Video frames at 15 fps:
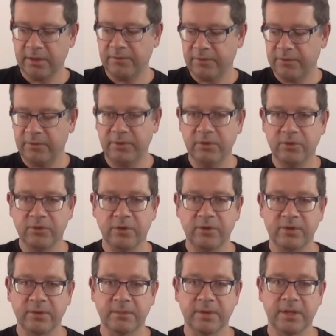If you show
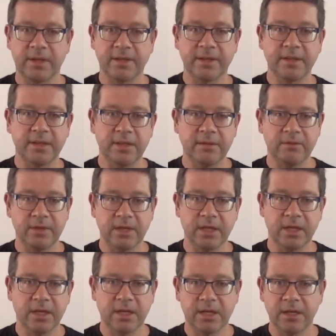someone like the Gear
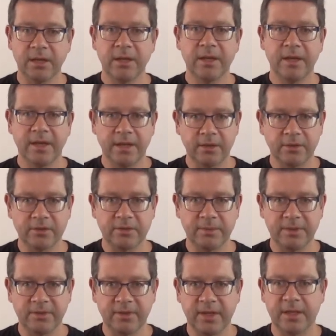VR, it looks a
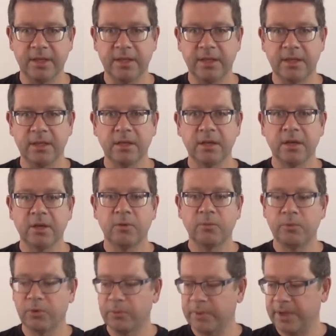bit techie.
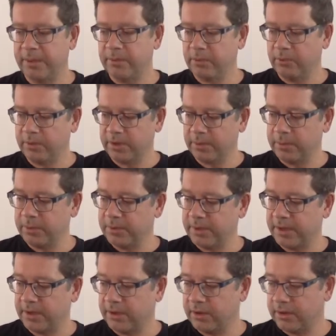Will people want to put
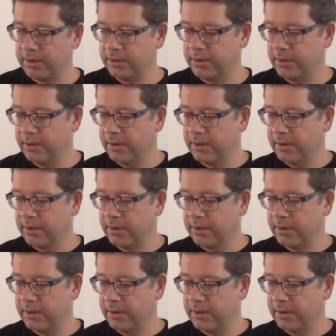that on?